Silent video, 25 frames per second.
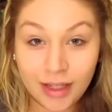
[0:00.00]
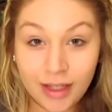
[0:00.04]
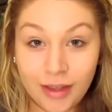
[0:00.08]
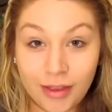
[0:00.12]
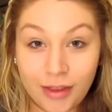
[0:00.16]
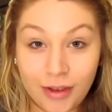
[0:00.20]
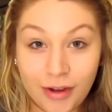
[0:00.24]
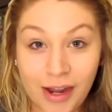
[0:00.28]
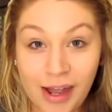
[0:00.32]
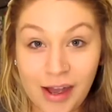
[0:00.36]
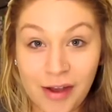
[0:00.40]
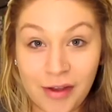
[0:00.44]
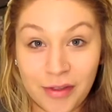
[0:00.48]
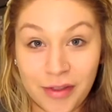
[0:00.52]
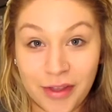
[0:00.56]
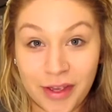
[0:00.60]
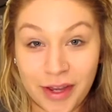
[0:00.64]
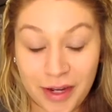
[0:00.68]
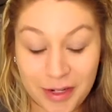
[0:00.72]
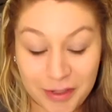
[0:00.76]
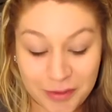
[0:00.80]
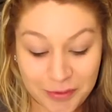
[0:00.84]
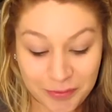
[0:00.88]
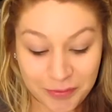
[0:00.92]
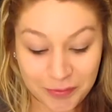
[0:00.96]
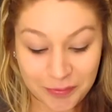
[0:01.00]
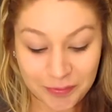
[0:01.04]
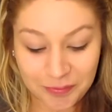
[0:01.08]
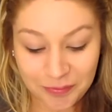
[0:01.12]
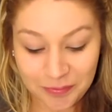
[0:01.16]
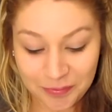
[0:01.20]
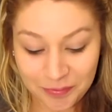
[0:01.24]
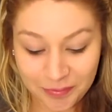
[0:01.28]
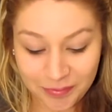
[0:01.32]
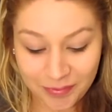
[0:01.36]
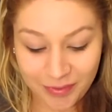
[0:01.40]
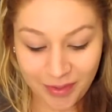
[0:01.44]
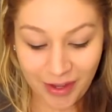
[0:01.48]
They're out there.
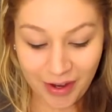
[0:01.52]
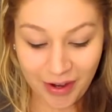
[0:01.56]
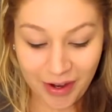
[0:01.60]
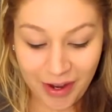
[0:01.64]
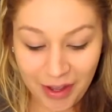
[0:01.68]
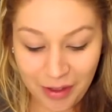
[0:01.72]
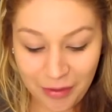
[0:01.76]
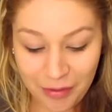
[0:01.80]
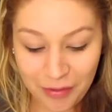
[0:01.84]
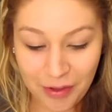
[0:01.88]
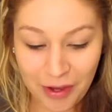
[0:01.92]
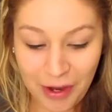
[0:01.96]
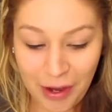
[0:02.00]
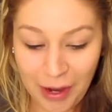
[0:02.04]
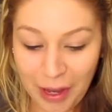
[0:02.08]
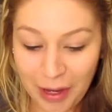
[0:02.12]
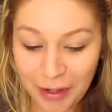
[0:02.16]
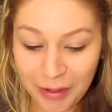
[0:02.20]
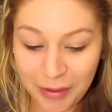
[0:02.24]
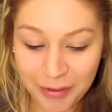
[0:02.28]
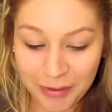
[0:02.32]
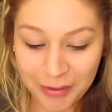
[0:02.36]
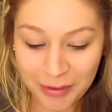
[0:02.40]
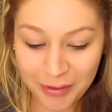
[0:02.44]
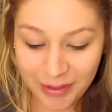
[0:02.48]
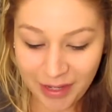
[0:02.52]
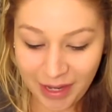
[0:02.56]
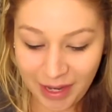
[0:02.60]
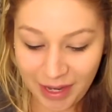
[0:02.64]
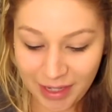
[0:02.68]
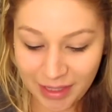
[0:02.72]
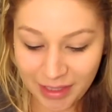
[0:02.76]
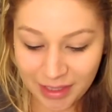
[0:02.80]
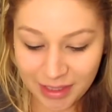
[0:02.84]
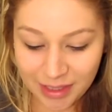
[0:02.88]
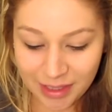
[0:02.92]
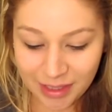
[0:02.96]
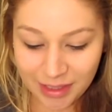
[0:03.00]
They're out there. I don't know,
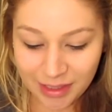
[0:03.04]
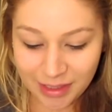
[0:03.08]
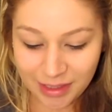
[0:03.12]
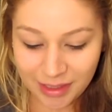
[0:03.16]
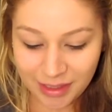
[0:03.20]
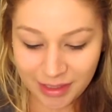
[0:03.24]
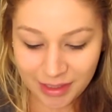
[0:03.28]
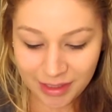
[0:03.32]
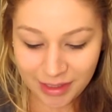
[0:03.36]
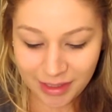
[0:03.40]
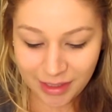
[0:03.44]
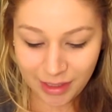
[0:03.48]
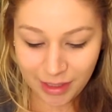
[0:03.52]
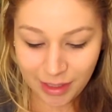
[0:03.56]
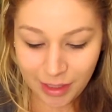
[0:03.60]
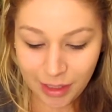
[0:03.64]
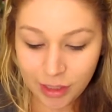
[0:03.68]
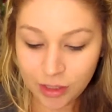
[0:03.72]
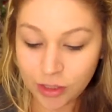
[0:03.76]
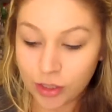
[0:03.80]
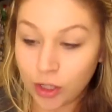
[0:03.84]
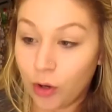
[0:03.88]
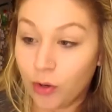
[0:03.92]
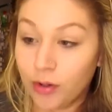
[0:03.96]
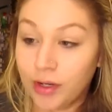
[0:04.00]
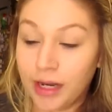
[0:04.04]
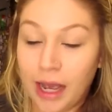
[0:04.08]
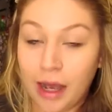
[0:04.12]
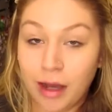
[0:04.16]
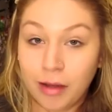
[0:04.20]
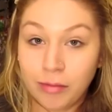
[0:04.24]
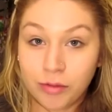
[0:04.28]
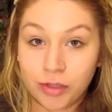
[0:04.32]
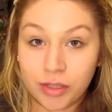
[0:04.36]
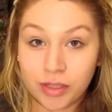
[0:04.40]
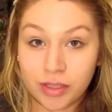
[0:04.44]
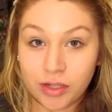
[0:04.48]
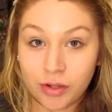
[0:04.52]
guys. So now
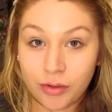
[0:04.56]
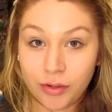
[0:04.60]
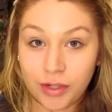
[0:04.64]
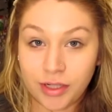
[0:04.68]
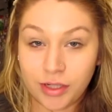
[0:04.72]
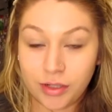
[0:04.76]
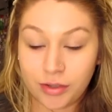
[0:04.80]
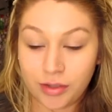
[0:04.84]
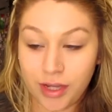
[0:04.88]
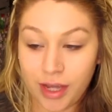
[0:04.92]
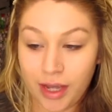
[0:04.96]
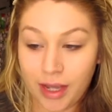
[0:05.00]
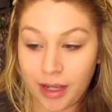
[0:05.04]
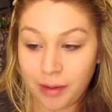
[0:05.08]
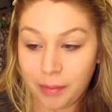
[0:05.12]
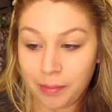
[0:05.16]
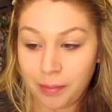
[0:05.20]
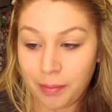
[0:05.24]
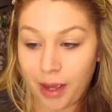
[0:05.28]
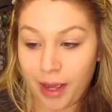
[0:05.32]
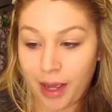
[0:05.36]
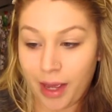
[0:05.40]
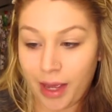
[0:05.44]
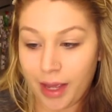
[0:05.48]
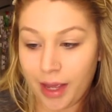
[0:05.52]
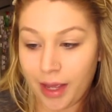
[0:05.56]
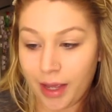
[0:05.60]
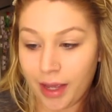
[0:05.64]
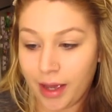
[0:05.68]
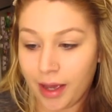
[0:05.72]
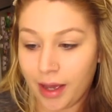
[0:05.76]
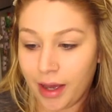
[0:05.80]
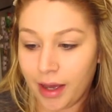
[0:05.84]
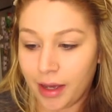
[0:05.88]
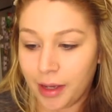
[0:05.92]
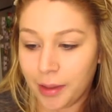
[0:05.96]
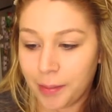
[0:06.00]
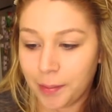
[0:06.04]
I'm just going to take my
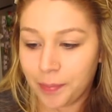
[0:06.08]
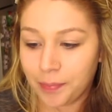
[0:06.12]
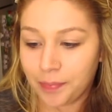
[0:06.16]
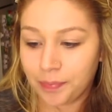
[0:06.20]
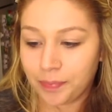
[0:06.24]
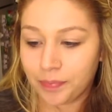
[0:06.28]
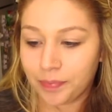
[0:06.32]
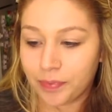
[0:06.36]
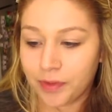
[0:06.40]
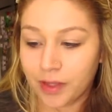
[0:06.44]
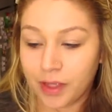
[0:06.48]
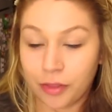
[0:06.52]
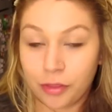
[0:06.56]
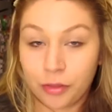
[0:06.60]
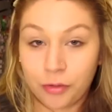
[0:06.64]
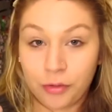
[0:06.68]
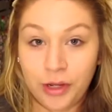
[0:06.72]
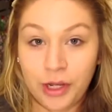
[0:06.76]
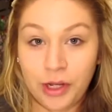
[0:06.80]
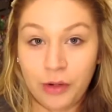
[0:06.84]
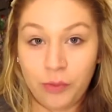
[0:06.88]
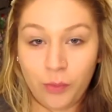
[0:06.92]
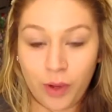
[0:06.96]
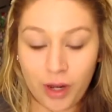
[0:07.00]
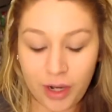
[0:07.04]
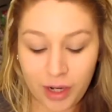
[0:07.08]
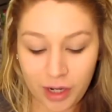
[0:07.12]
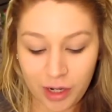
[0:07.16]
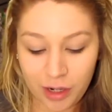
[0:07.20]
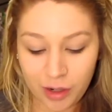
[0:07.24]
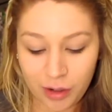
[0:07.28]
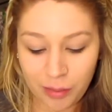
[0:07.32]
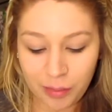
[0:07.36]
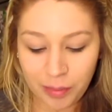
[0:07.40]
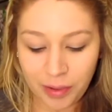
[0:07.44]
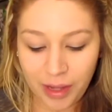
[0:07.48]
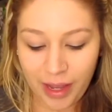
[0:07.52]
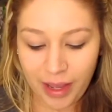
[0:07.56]
the 3-in-1, and
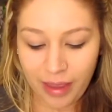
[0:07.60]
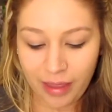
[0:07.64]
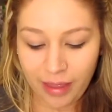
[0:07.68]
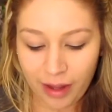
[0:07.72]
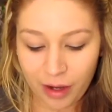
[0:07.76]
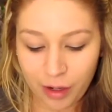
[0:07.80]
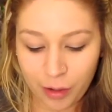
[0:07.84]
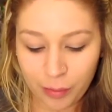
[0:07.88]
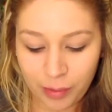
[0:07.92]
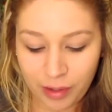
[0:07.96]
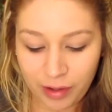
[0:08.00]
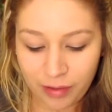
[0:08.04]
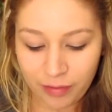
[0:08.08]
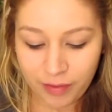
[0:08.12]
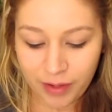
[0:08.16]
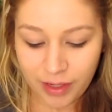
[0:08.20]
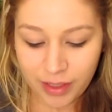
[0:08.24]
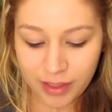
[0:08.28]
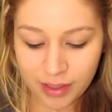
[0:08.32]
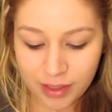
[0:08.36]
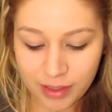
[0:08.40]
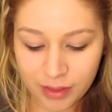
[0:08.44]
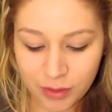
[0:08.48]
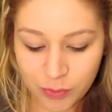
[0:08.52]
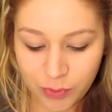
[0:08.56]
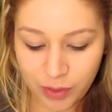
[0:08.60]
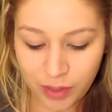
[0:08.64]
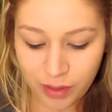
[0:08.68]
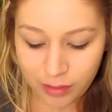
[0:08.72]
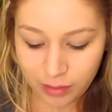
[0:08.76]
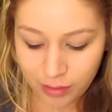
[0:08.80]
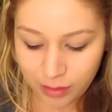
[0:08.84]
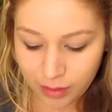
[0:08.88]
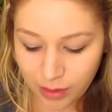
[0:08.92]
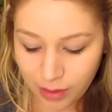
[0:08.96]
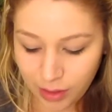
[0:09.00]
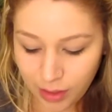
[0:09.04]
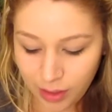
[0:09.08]
I'll apply that on my face as
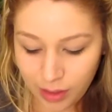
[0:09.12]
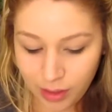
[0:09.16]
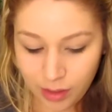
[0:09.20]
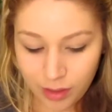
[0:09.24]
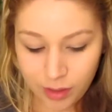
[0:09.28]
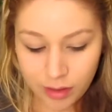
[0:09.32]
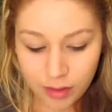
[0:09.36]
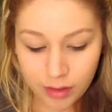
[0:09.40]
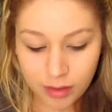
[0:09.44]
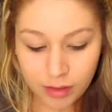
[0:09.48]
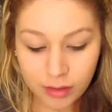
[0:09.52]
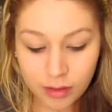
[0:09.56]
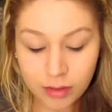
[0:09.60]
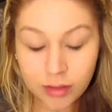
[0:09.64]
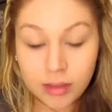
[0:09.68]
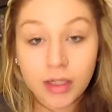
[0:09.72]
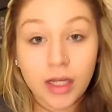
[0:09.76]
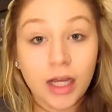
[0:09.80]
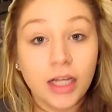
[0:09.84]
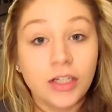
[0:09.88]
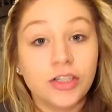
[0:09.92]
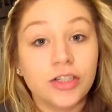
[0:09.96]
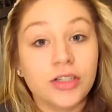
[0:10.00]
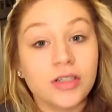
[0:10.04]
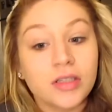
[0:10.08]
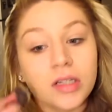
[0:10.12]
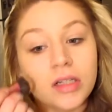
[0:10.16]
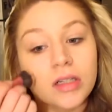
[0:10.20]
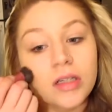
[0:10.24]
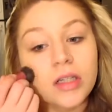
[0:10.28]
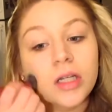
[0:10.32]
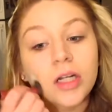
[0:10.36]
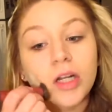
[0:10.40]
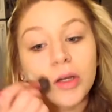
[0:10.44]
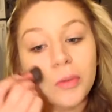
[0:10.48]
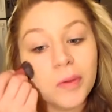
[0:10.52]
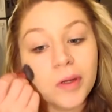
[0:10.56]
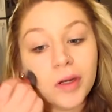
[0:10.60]
well. And just a
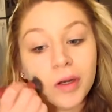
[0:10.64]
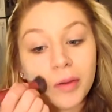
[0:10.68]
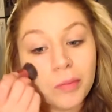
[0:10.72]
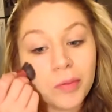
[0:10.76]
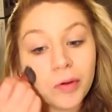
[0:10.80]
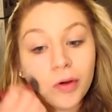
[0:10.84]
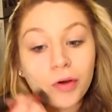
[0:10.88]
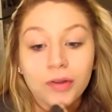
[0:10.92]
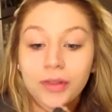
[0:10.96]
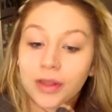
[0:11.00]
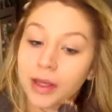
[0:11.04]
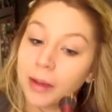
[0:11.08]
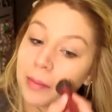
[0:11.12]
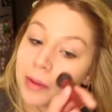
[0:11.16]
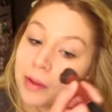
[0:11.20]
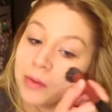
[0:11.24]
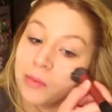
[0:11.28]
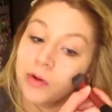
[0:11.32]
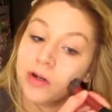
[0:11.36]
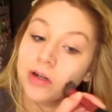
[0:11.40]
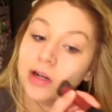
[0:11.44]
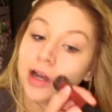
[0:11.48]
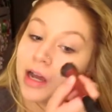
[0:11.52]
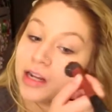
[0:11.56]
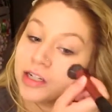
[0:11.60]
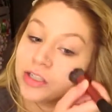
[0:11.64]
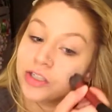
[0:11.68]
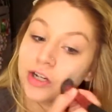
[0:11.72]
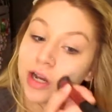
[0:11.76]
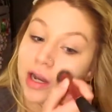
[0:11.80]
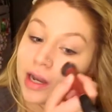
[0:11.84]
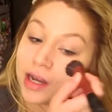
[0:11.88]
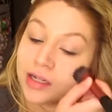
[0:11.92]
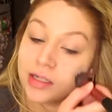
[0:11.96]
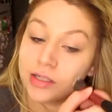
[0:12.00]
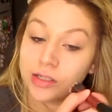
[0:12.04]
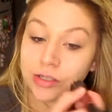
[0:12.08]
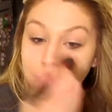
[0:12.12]
little bit of both. I mean, we're not
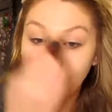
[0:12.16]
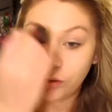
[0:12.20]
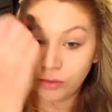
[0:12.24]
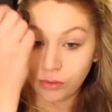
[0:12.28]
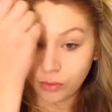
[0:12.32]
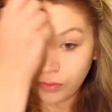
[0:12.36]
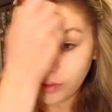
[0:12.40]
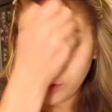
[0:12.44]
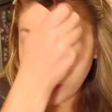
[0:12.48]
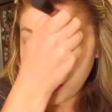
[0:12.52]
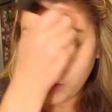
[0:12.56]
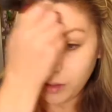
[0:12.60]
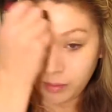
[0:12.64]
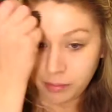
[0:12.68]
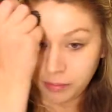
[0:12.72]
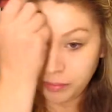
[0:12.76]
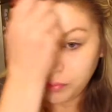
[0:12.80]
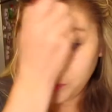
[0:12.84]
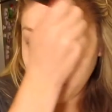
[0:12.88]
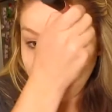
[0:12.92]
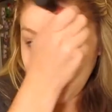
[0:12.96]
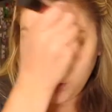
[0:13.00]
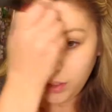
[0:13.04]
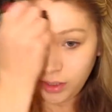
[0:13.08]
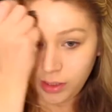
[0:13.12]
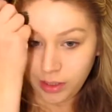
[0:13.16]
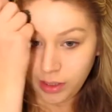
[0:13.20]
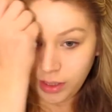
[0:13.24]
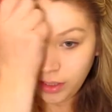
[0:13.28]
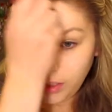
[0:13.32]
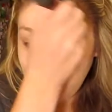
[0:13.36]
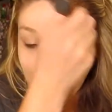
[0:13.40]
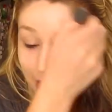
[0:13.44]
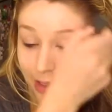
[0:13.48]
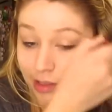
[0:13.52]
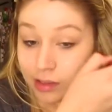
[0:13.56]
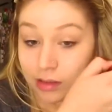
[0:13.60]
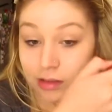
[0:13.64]
trying to
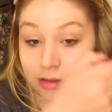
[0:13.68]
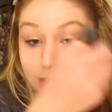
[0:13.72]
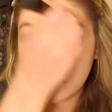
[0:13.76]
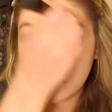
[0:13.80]
completely